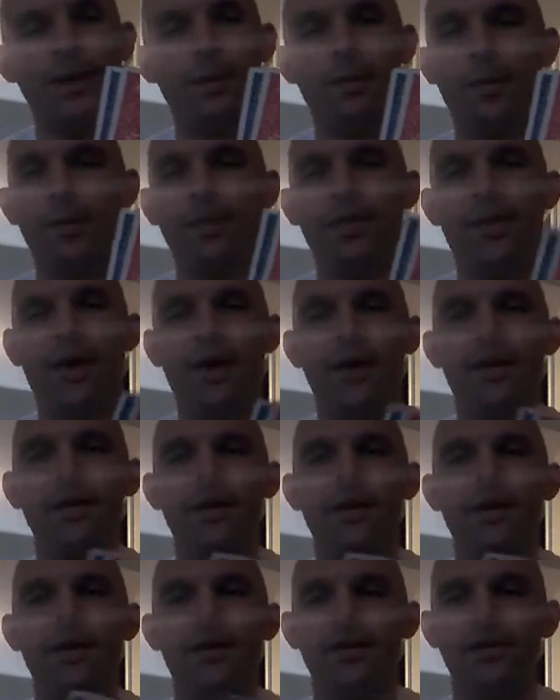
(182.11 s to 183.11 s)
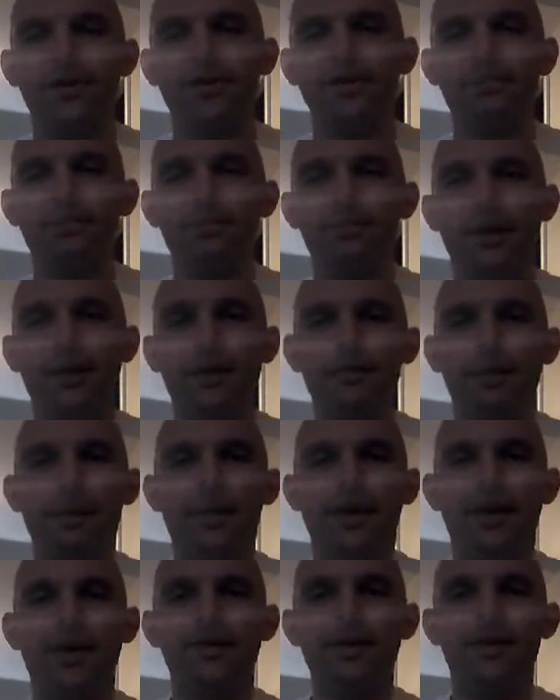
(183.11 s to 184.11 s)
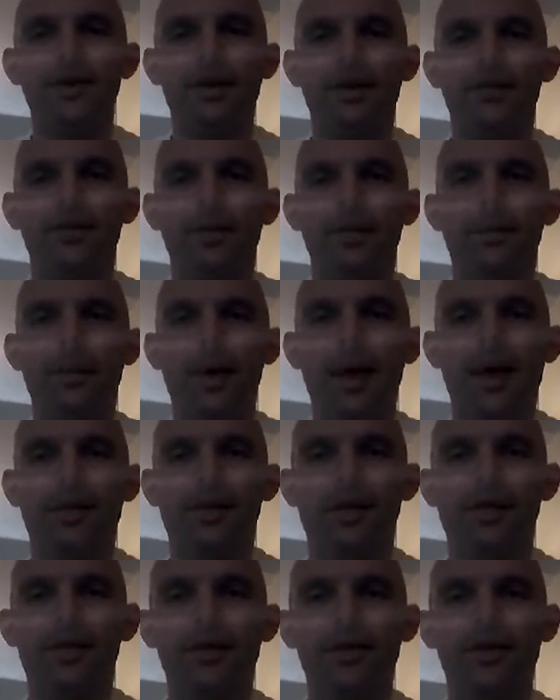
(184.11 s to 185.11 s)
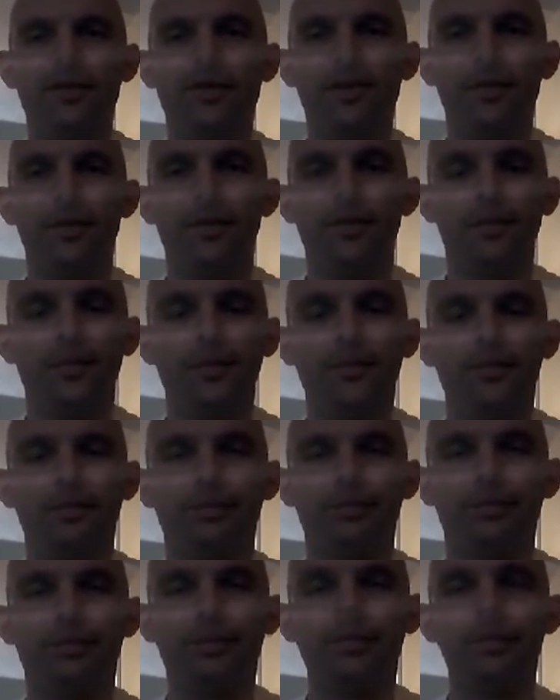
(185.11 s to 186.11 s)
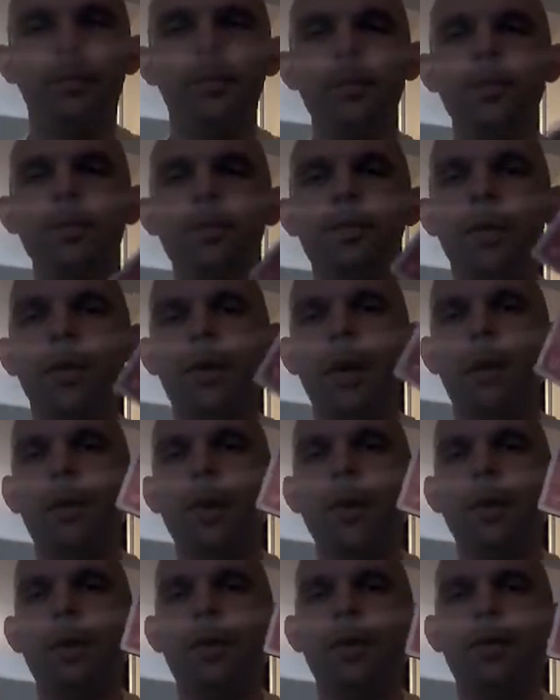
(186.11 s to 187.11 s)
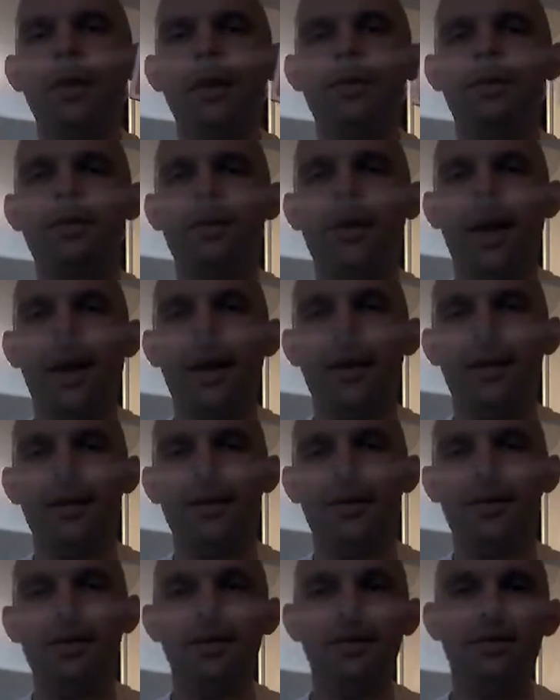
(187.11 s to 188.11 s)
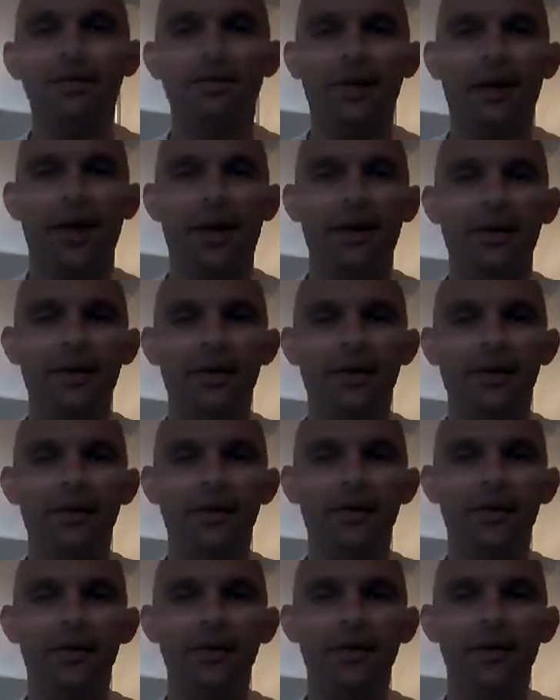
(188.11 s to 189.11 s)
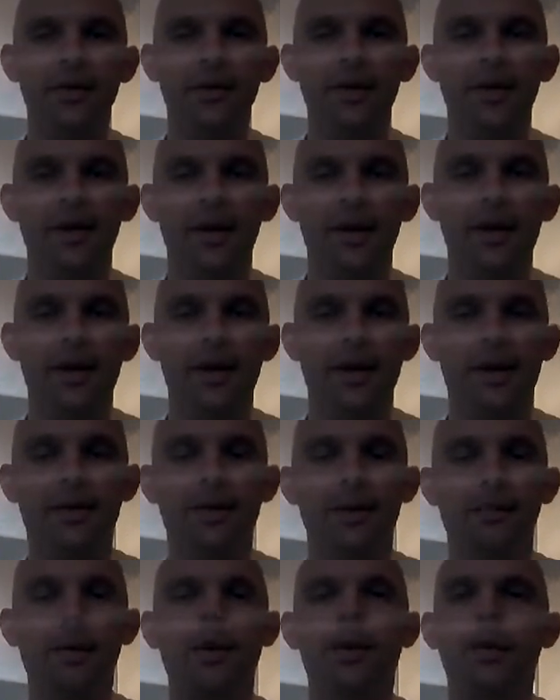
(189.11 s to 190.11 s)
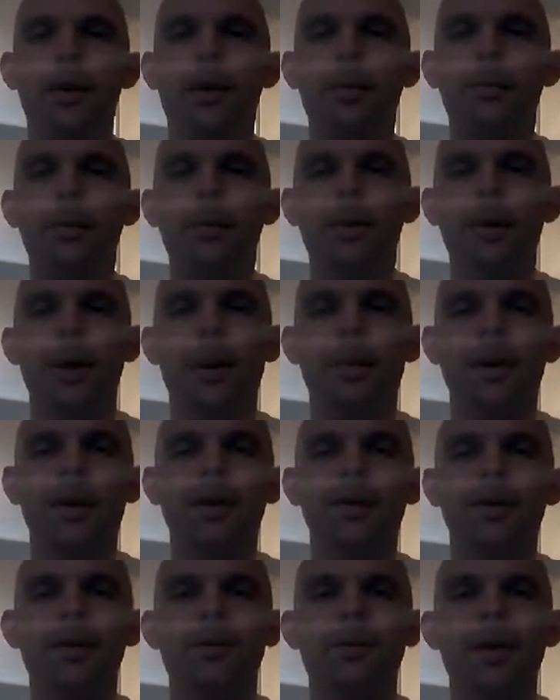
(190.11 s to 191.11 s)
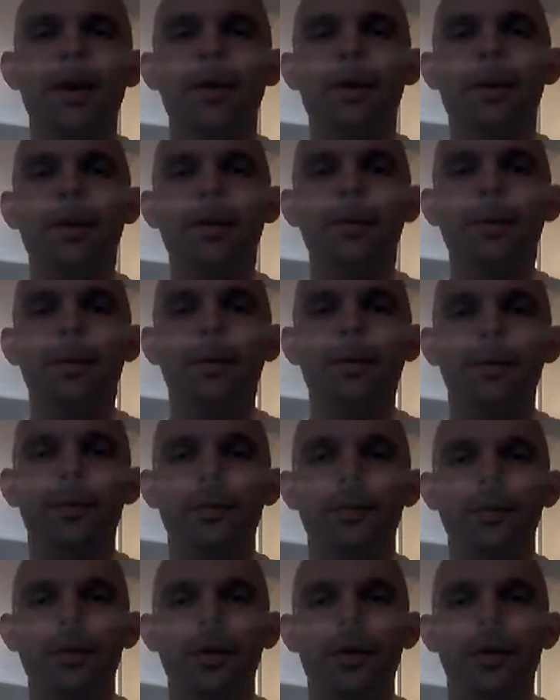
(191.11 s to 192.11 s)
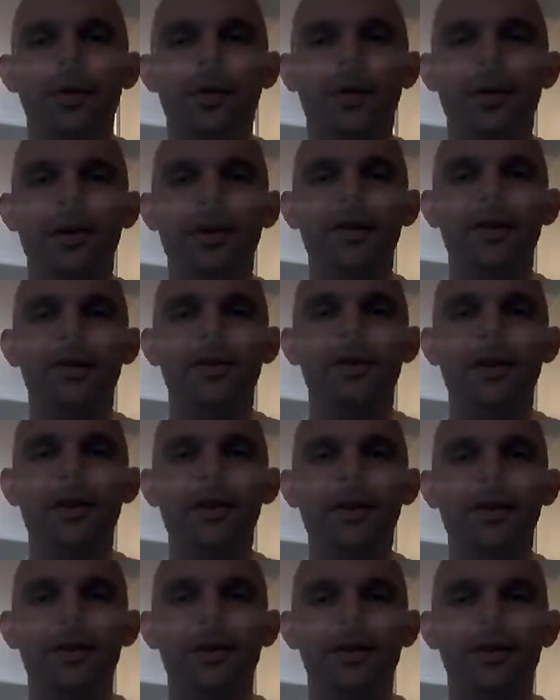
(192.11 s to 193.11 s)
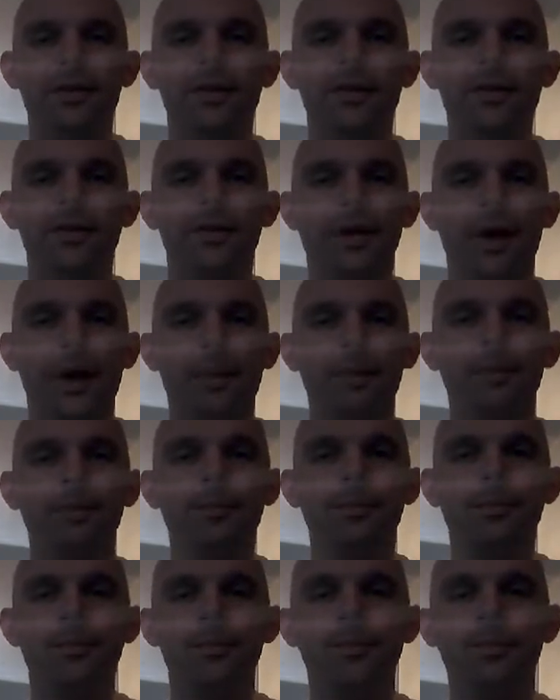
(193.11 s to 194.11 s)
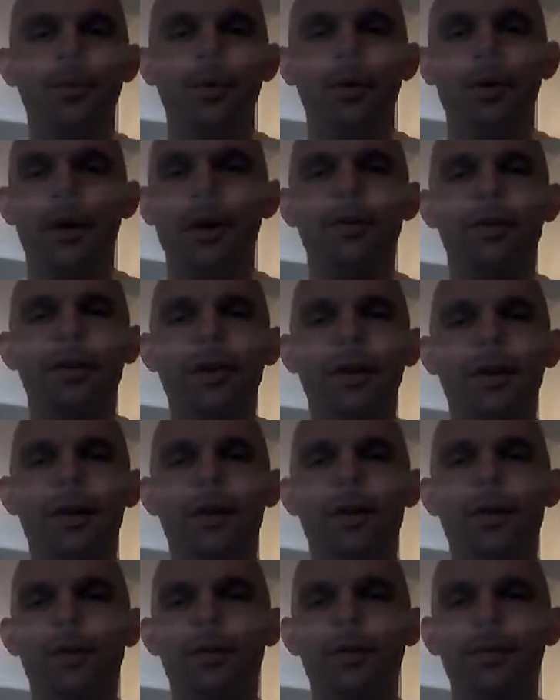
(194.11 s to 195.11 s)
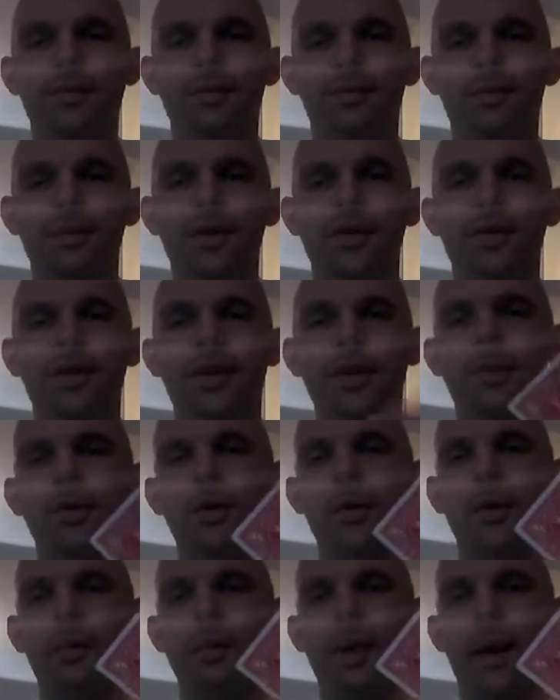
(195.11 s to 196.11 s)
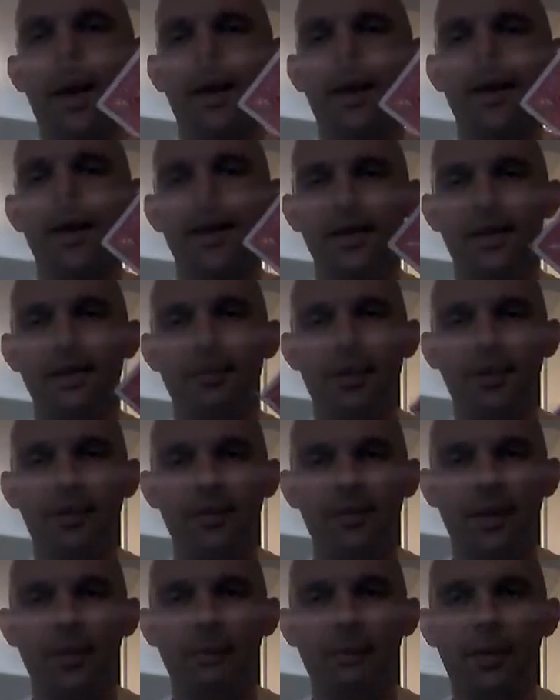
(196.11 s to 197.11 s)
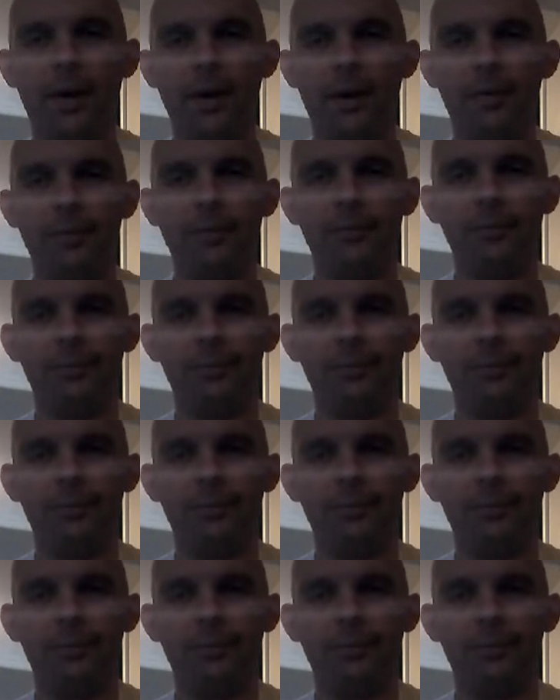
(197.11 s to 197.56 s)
don't want that. So just butt them up against each other from the back like this. That way you always have flat here, and they'll be going up against your finger. So they just say stop. Actually, they don't. You just keep showing the back, and you put this in the bottom.